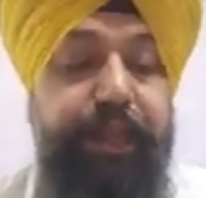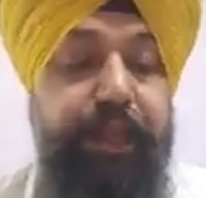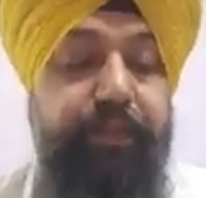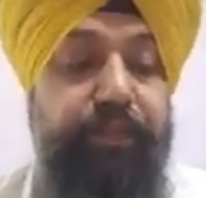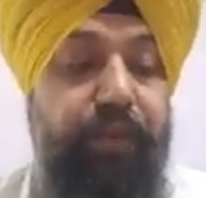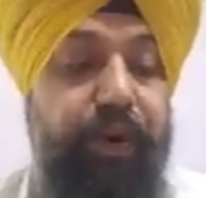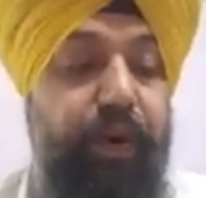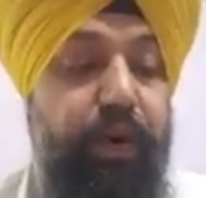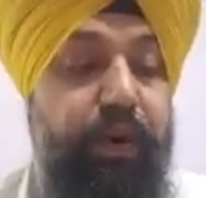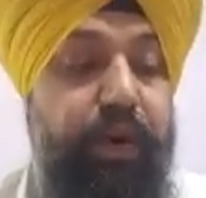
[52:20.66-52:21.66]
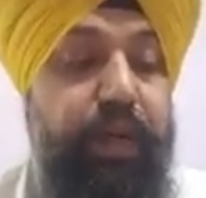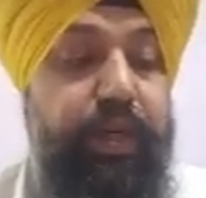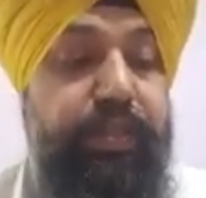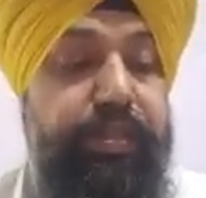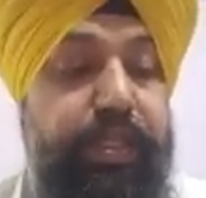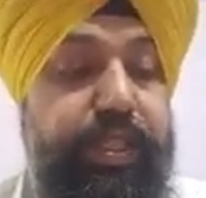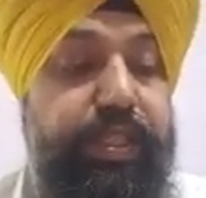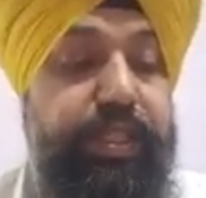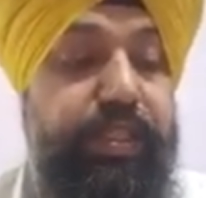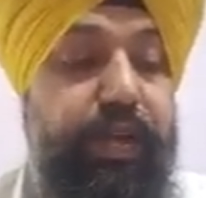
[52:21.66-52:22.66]
4
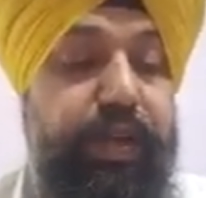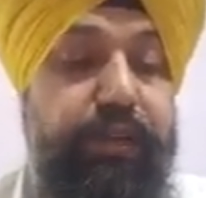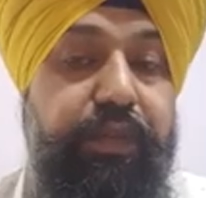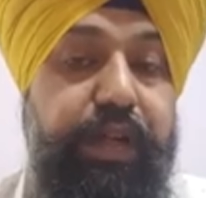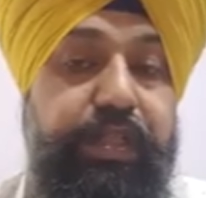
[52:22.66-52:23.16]
stages or different